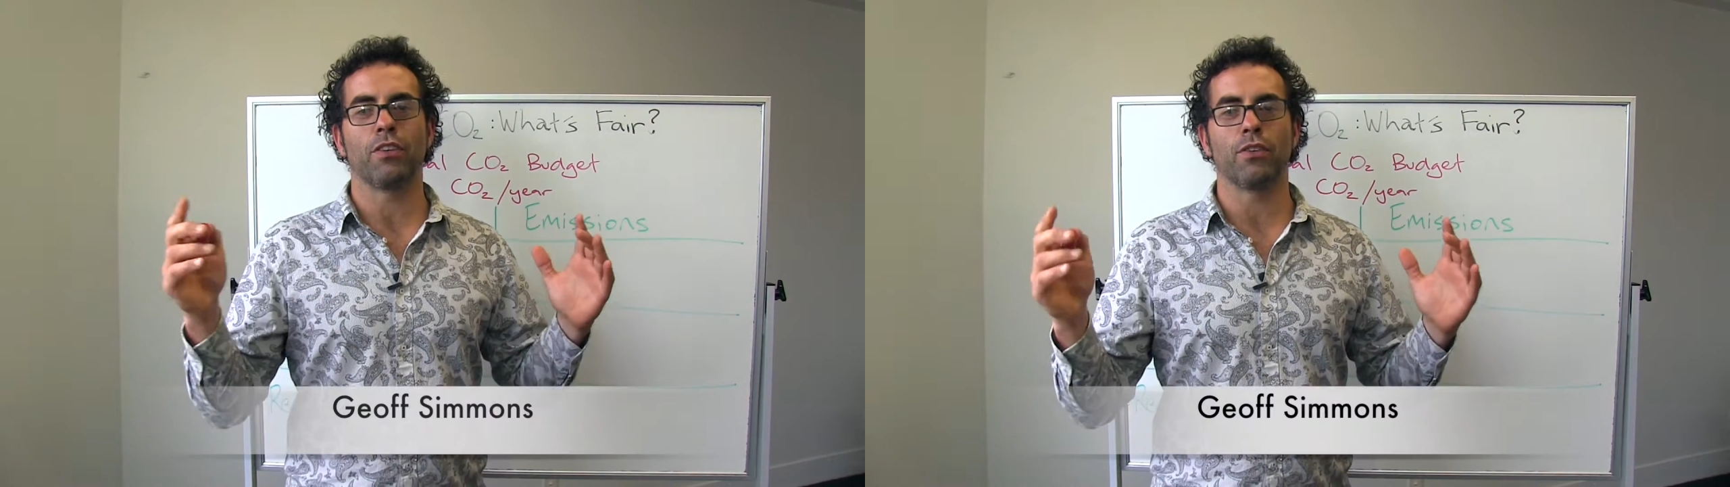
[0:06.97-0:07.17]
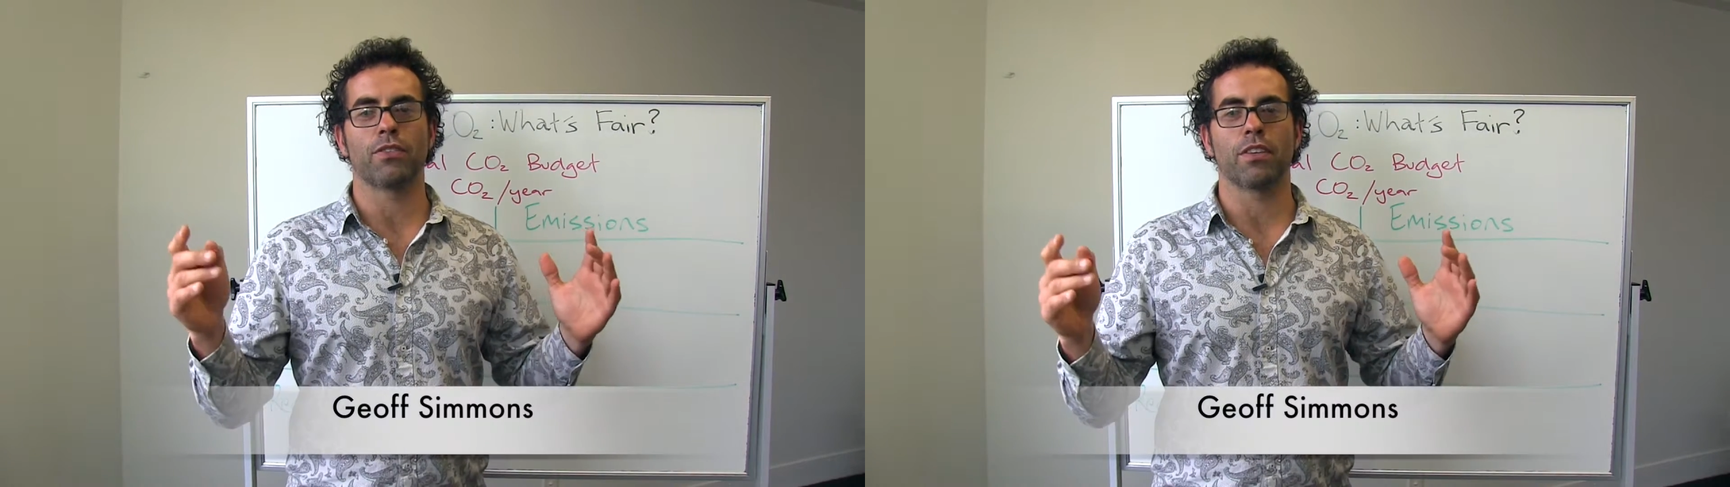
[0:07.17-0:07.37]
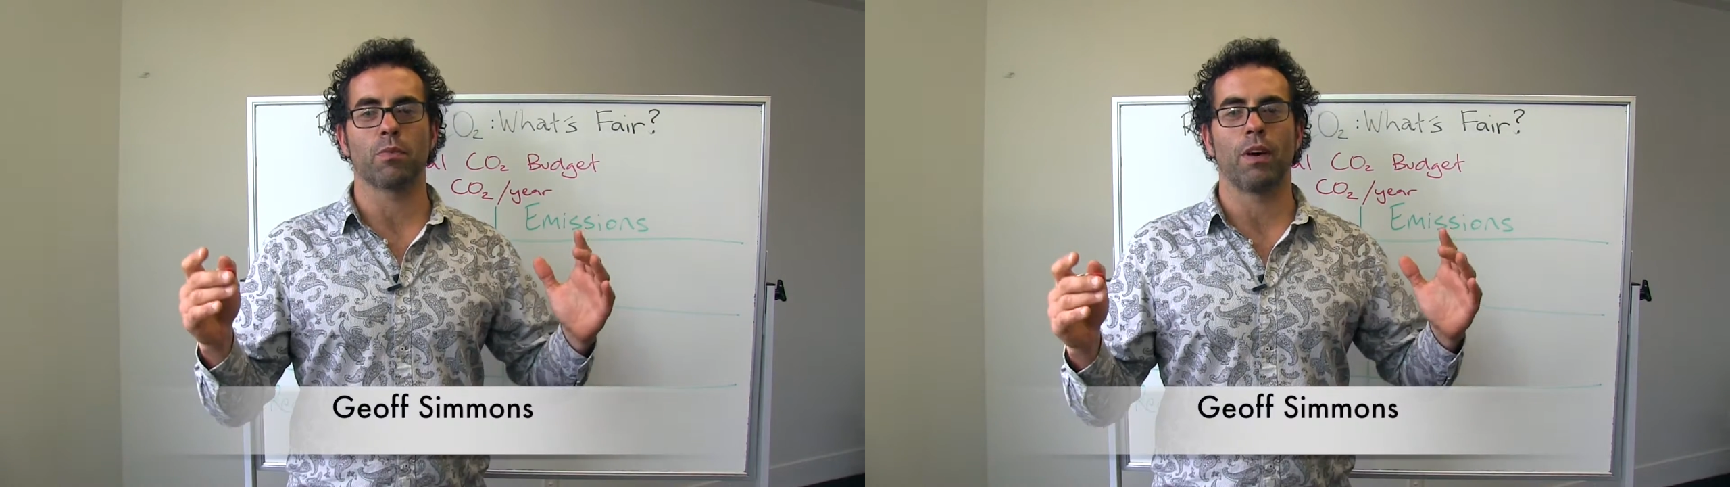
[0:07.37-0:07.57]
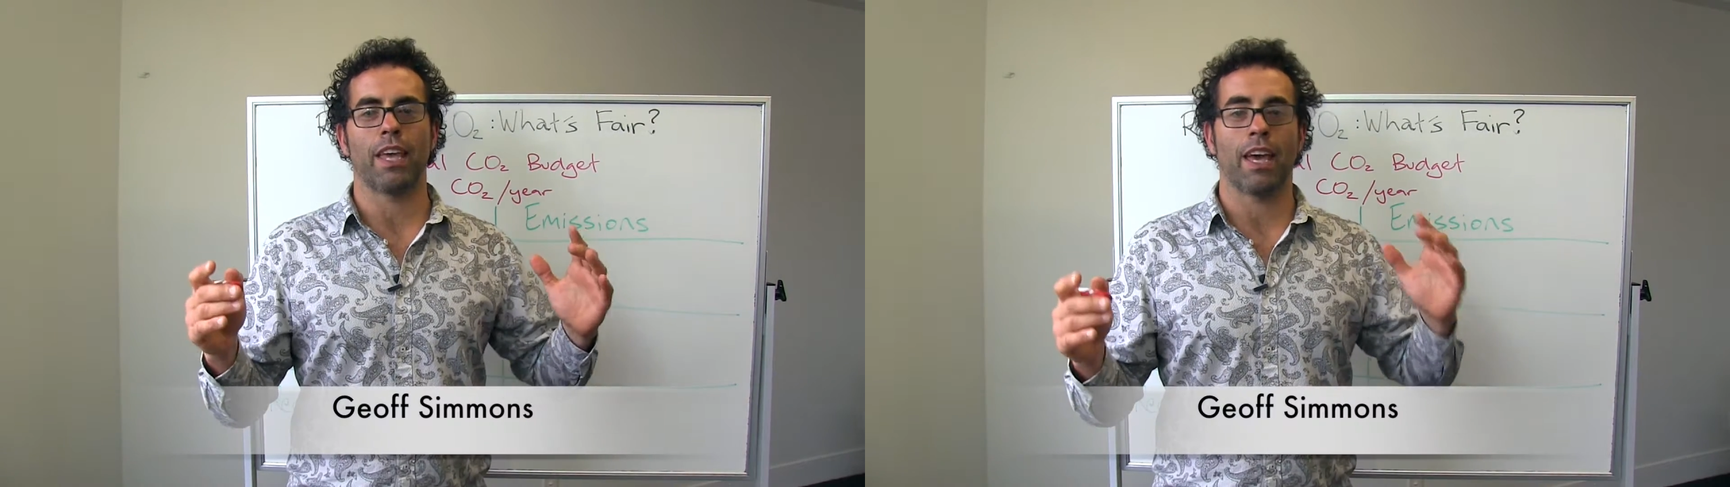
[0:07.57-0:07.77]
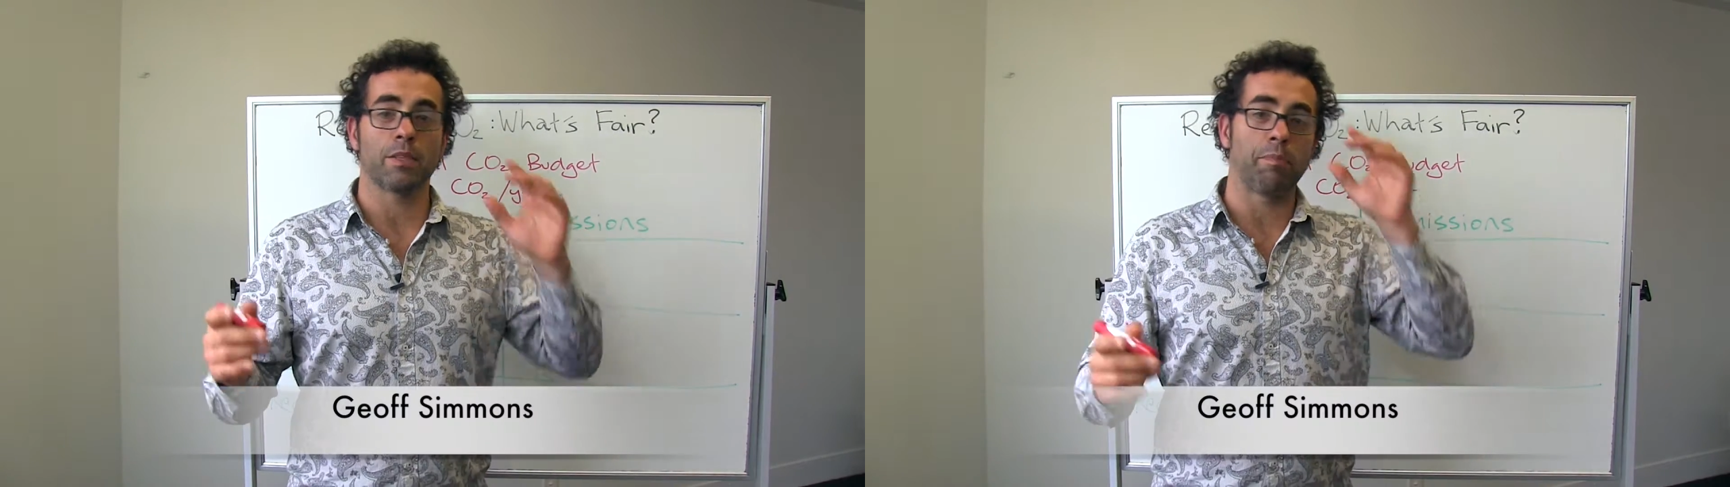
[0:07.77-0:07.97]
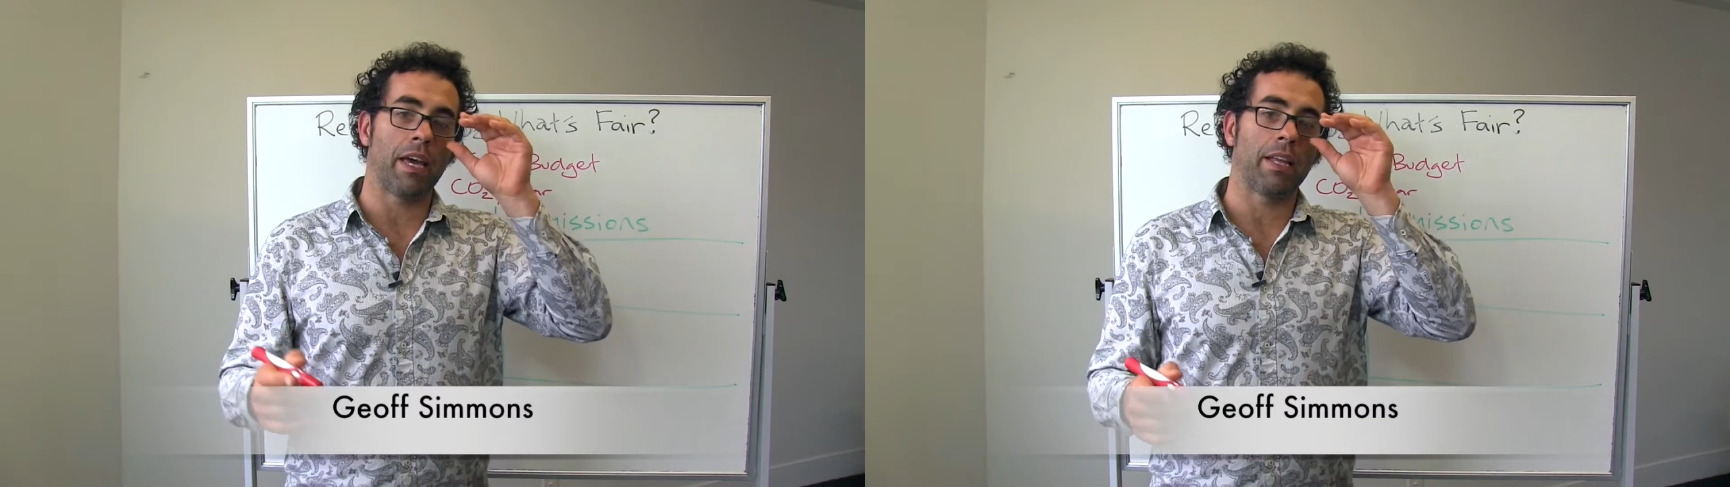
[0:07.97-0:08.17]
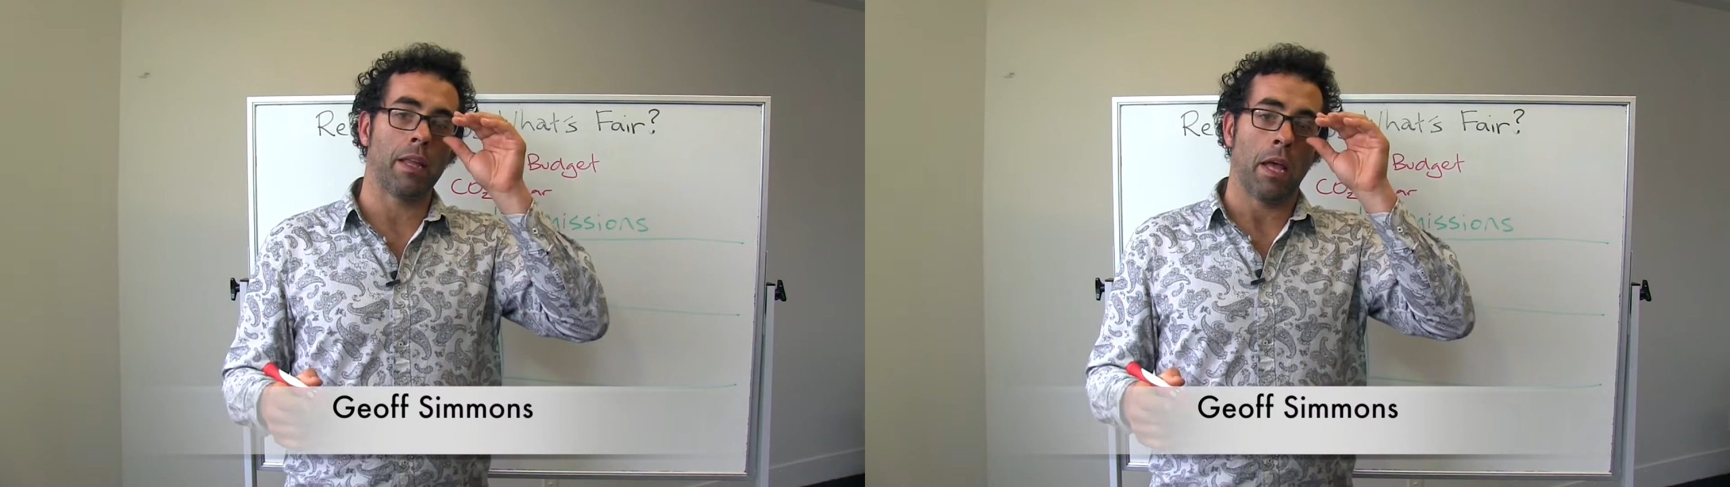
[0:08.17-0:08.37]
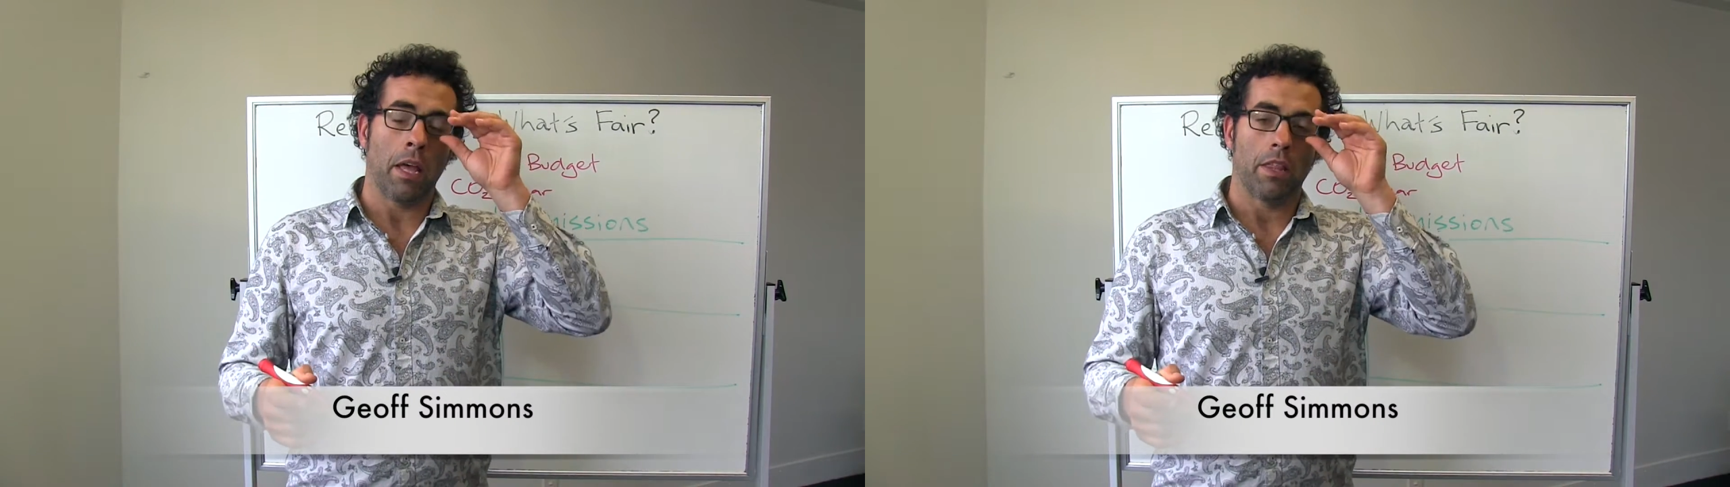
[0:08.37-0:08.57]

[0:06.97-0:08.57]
news this week has been